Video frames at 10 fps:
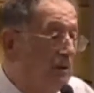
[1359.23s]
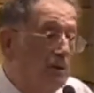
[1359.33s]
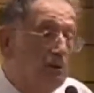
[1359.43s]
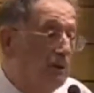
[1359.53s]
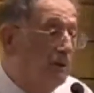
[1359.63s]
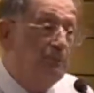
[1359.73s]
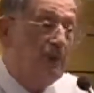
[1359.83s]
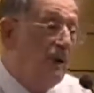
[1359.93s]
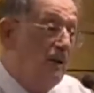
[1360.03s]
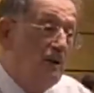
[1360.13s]
You,
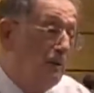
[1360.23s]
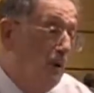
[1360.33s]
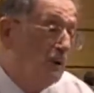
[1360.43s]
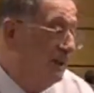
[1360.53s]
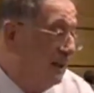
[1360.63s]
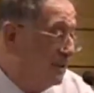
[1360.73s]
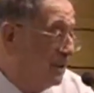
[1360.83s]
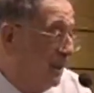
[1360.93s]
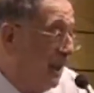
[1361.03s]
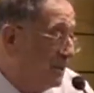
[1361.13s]
you won't
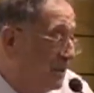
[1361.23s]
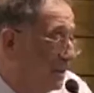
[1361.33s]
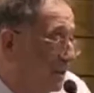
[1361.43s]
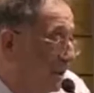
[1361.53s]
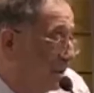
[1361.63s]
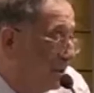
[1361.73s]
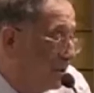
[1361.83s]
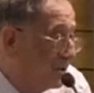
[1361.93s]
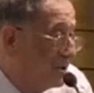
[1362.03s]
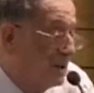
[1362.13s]
catch a, catch a
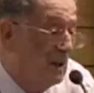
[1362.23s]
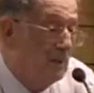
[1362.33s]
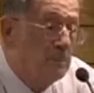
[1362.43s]
Turkish